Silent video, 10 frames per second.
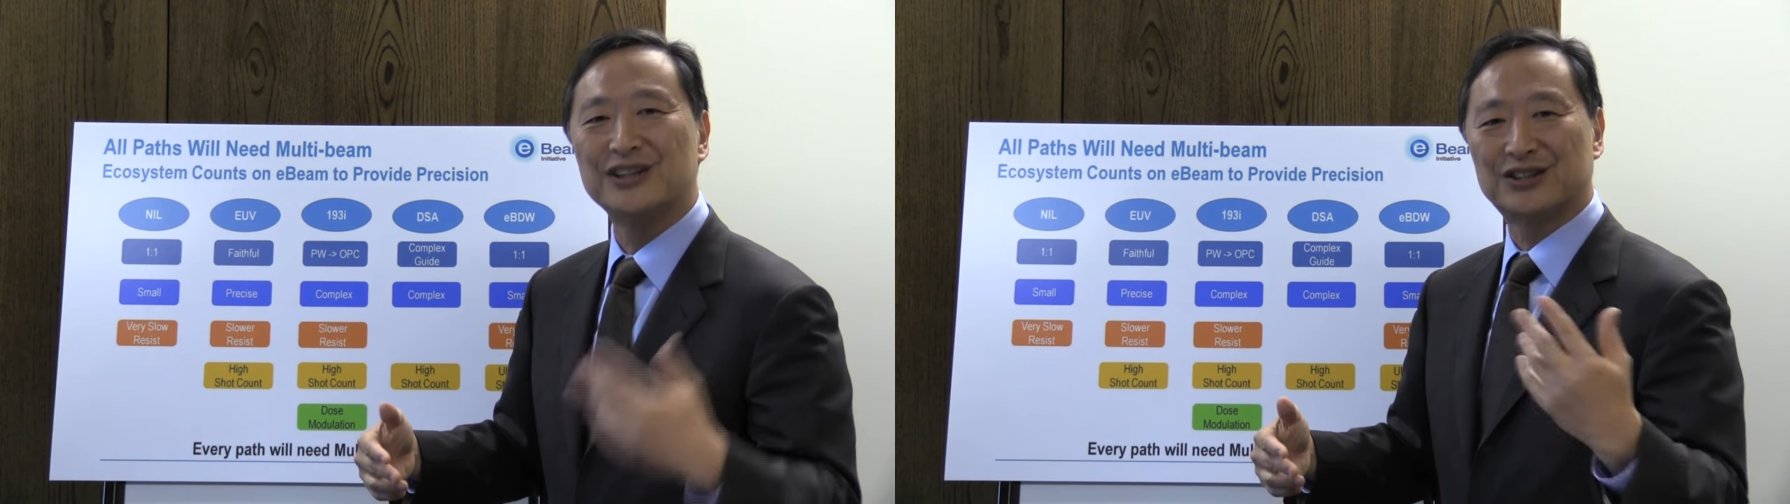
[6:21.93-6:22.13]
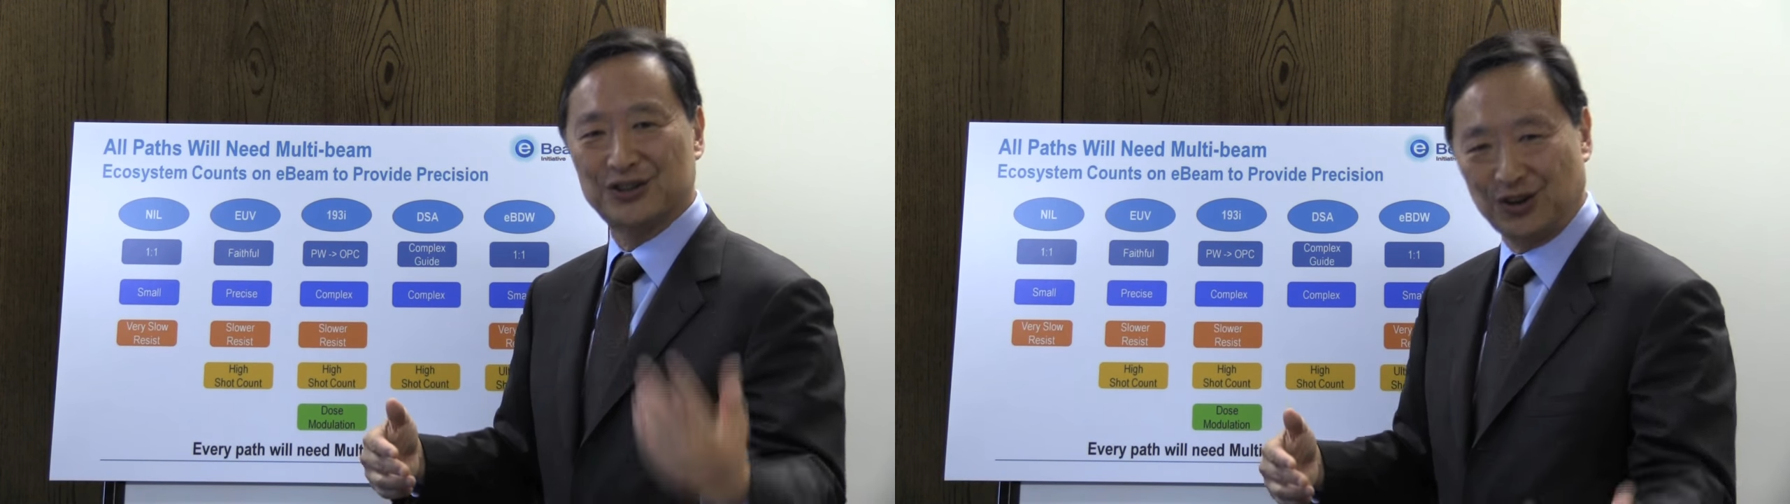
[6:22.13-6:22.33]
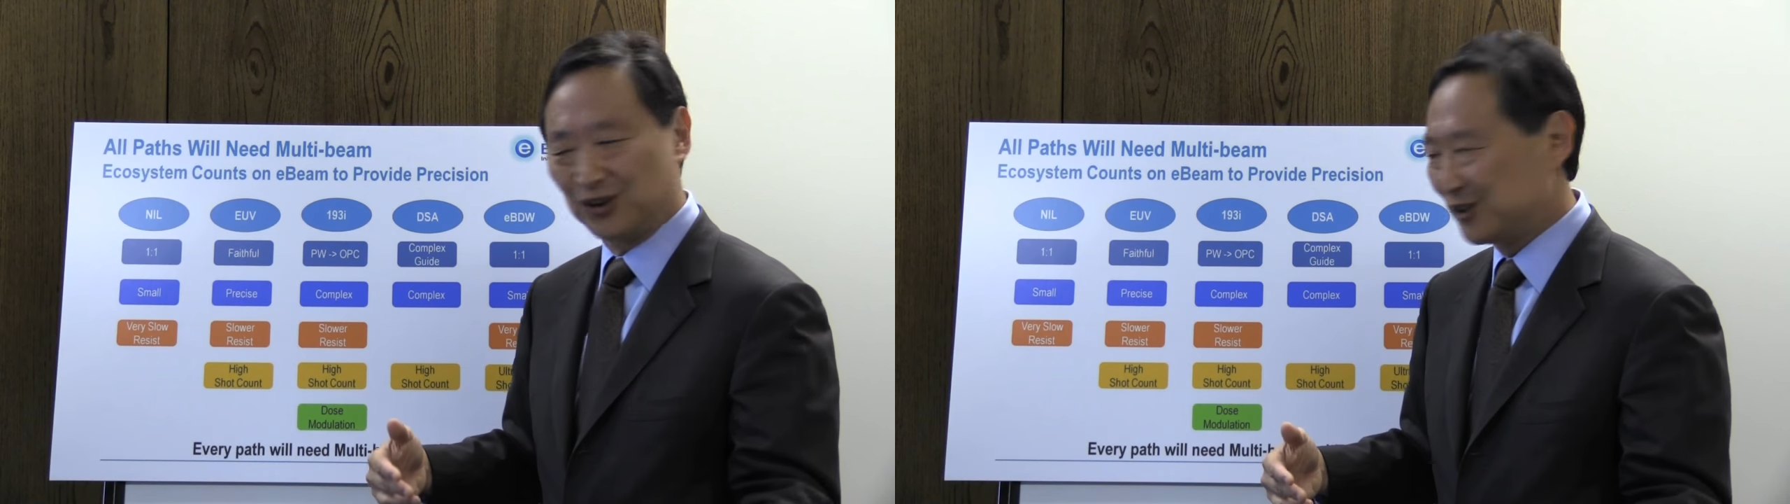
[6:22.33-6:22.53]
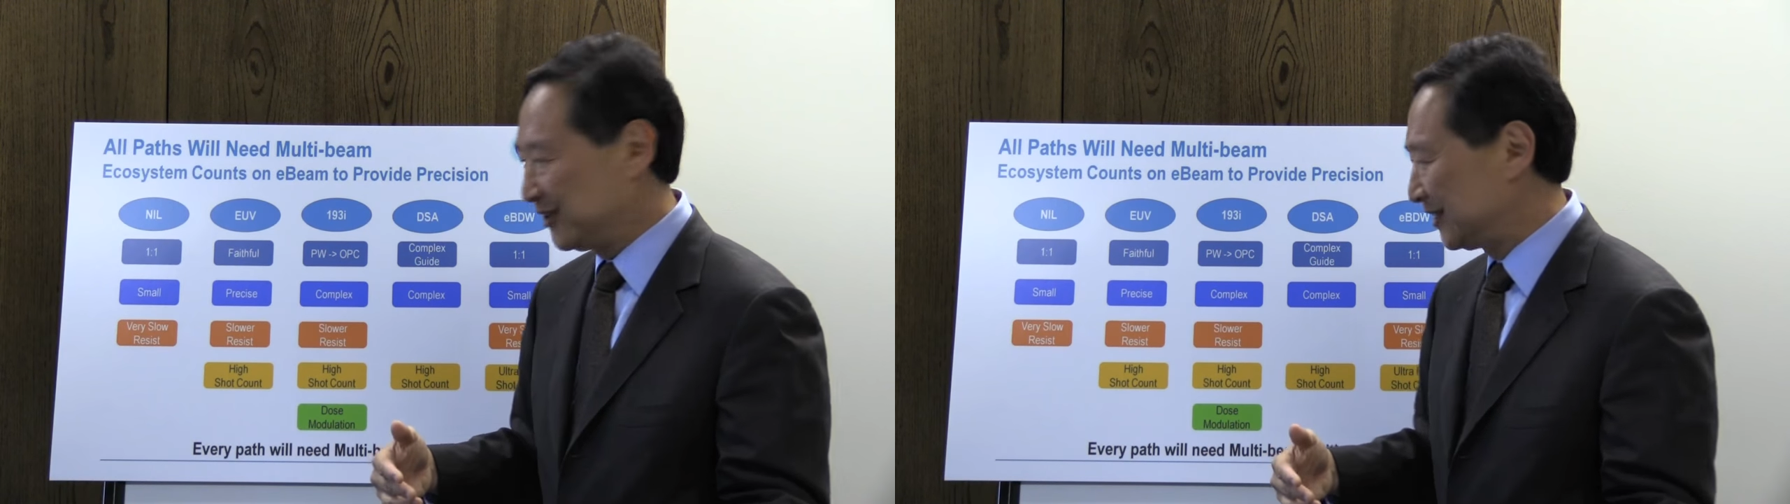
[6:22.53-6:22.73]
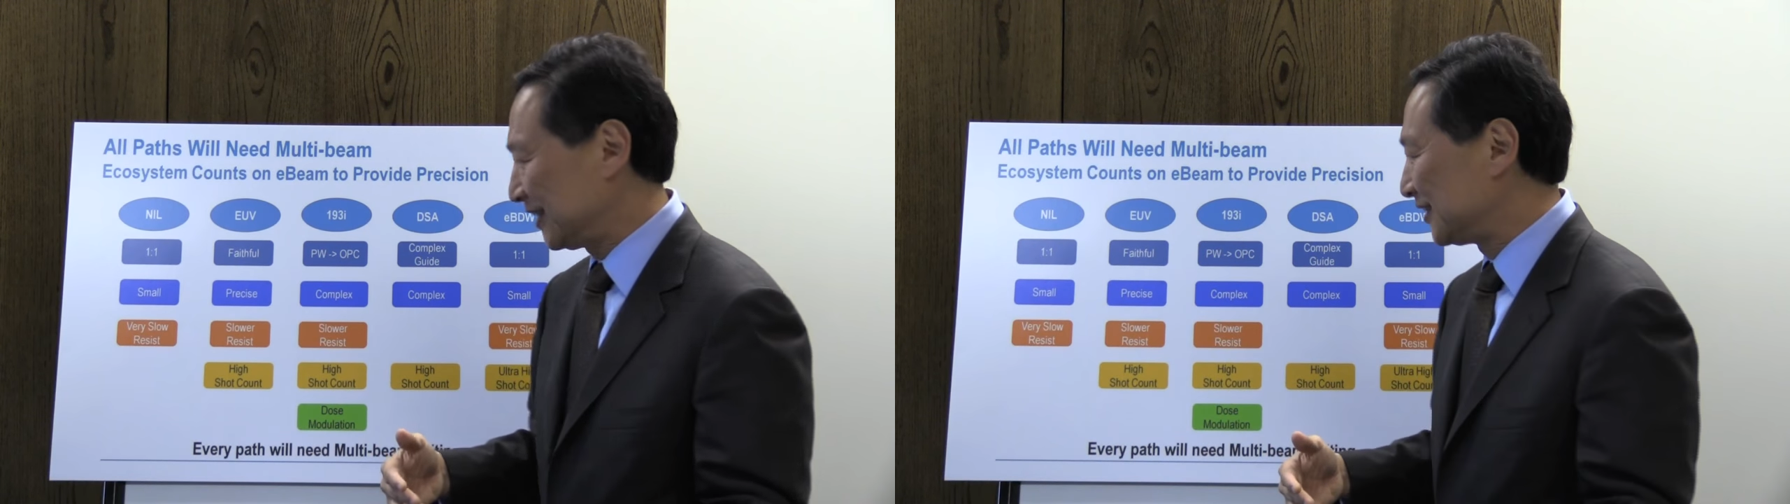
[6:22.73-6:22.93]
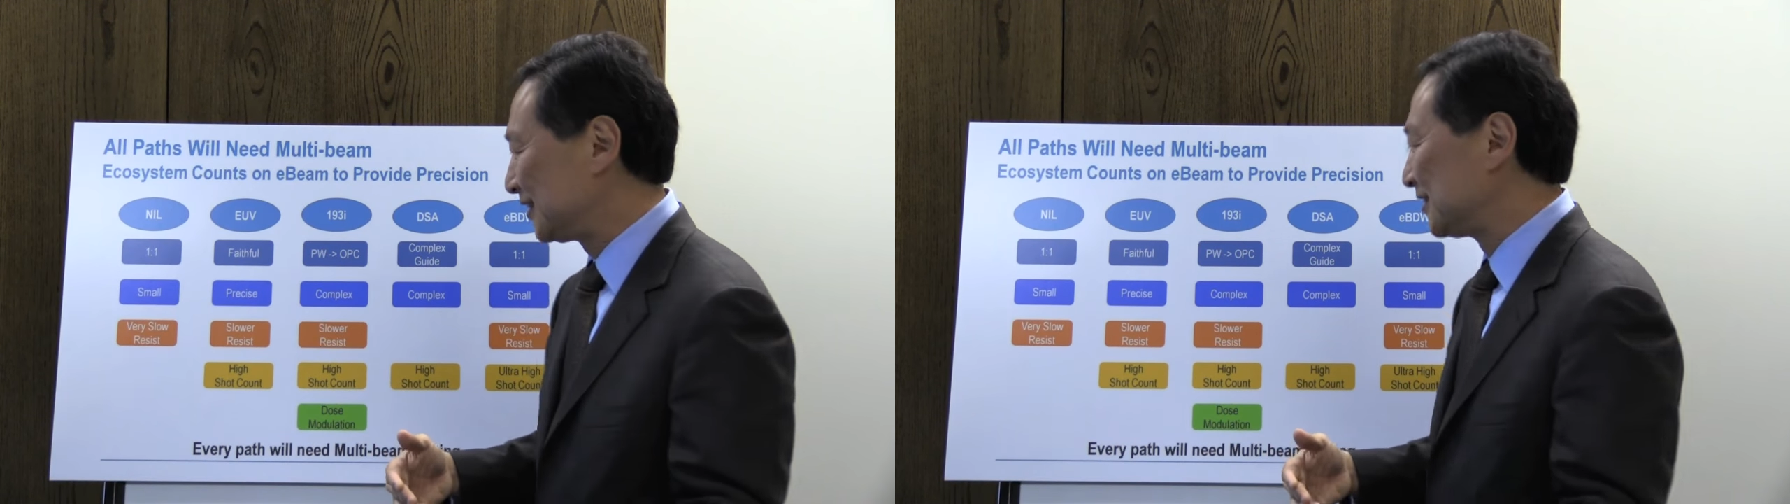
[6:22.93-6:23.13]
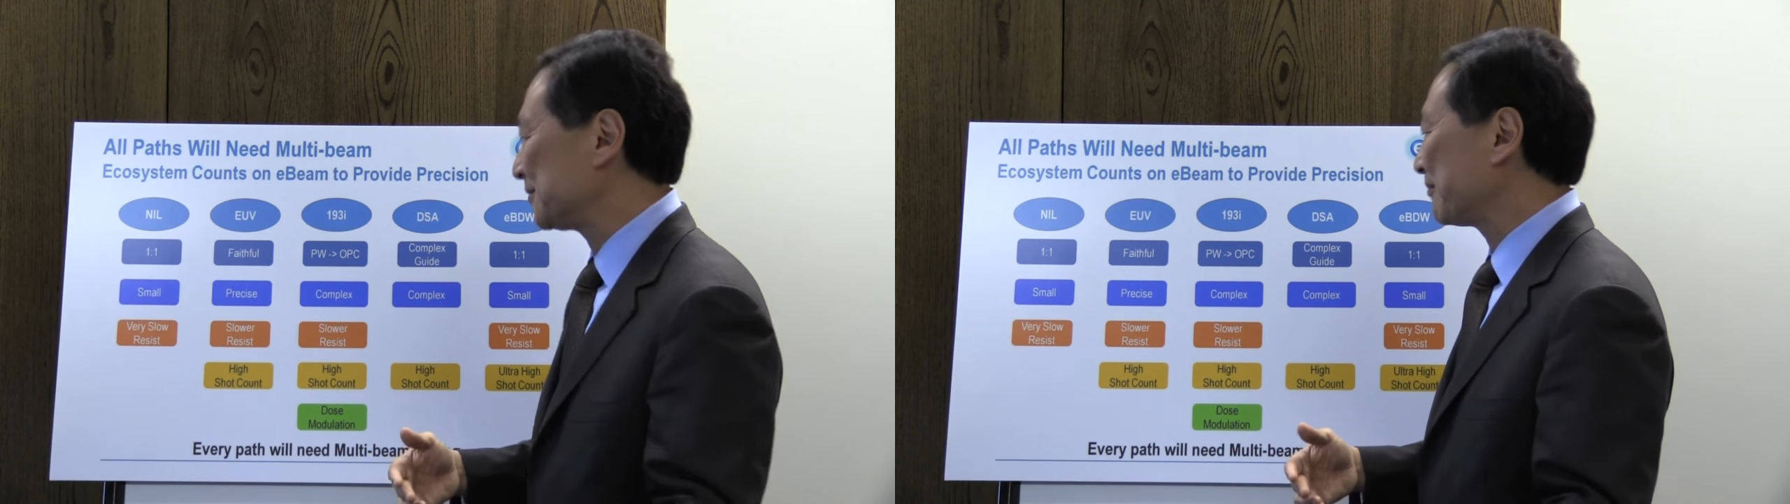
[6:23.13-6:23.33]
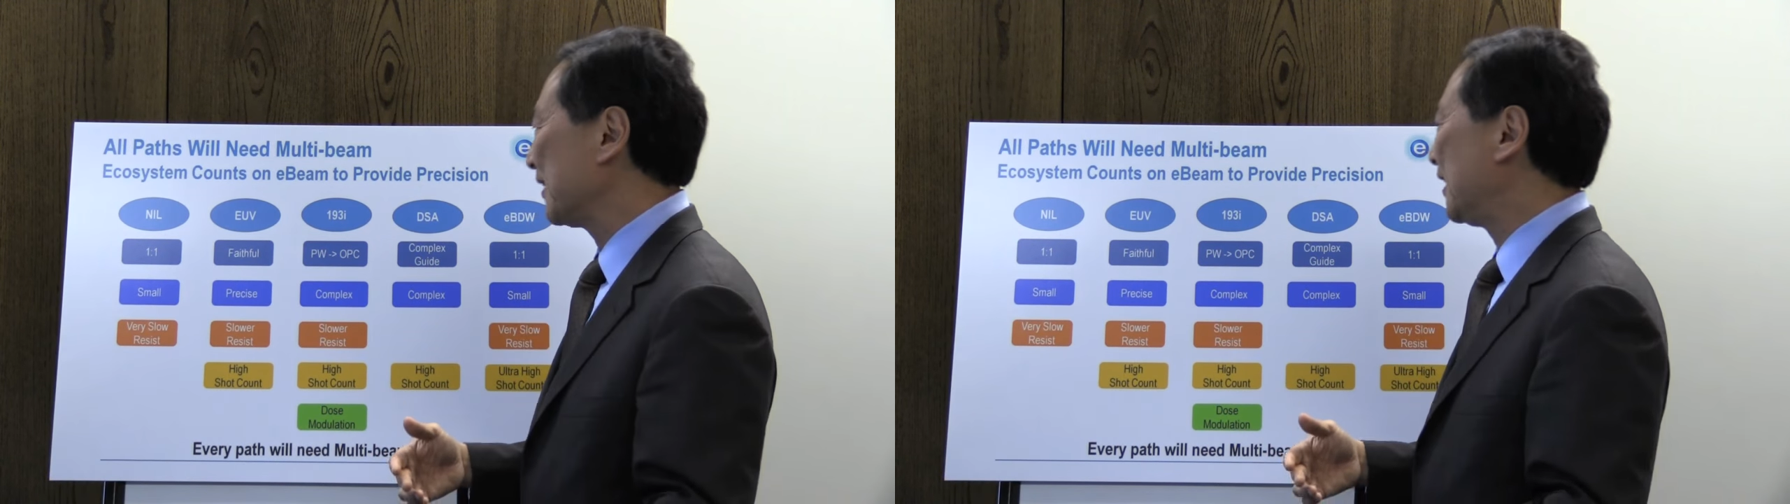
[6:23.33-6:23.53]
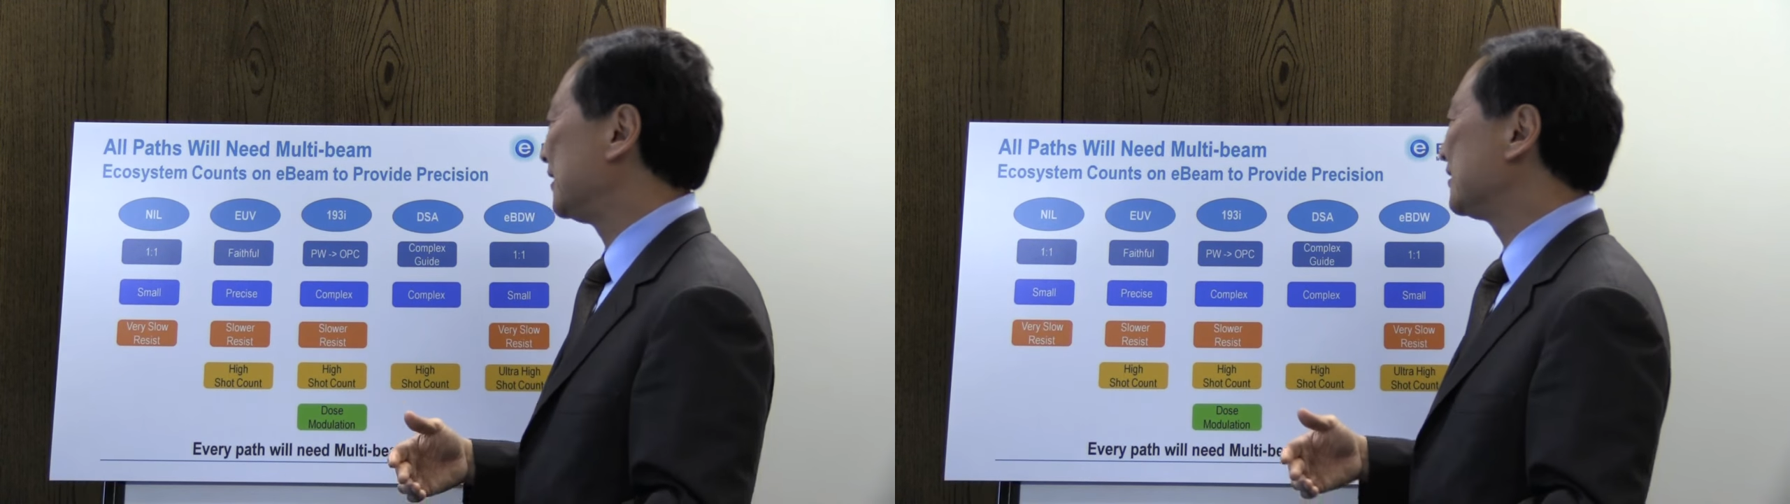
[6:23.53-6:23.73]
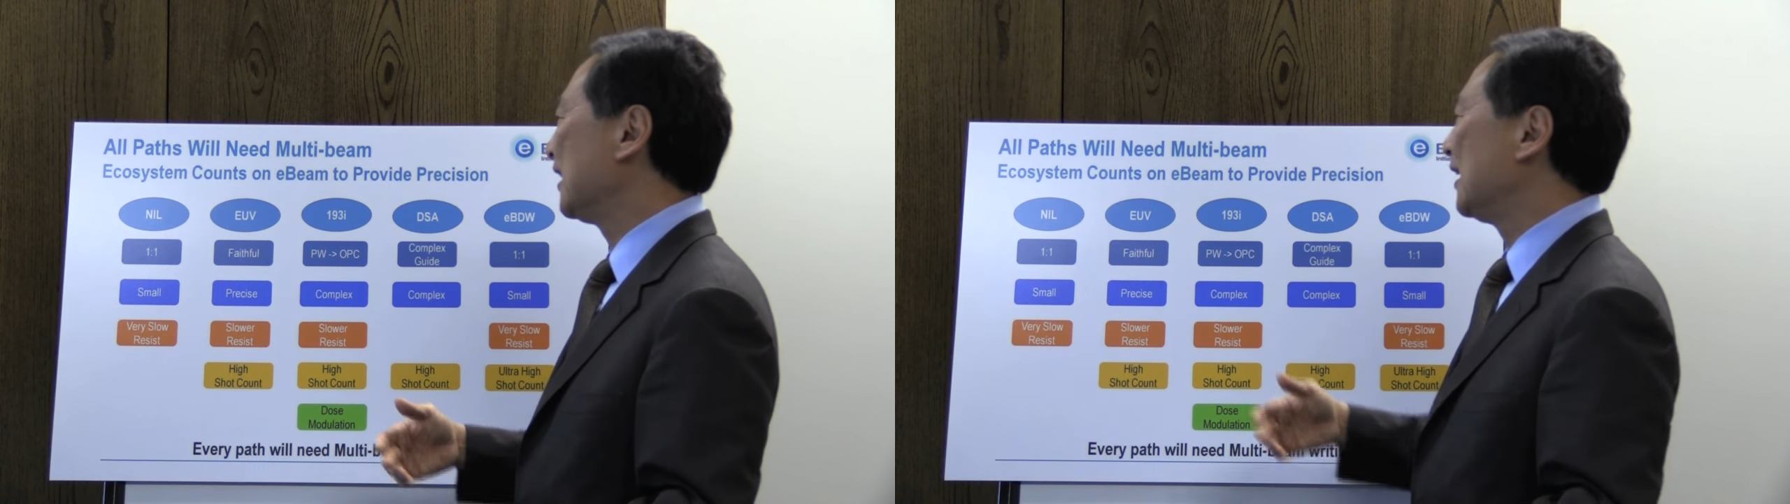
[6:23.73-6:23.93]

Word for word: slower resists. Um,